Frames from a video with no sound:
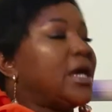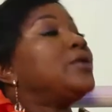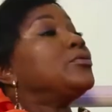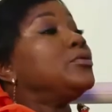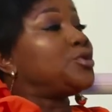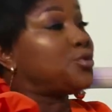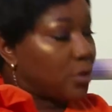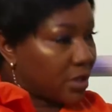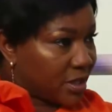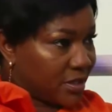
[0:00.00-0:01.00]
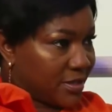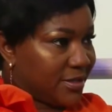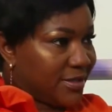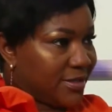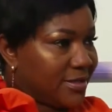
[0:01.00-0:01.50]
and go to work.
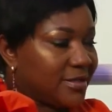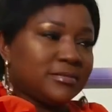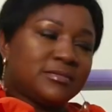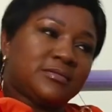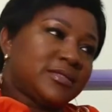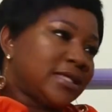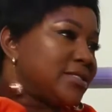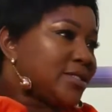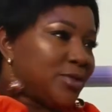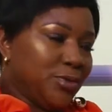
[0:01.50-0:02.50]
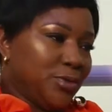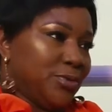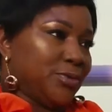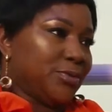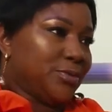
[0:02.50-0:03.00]
That is a no-no.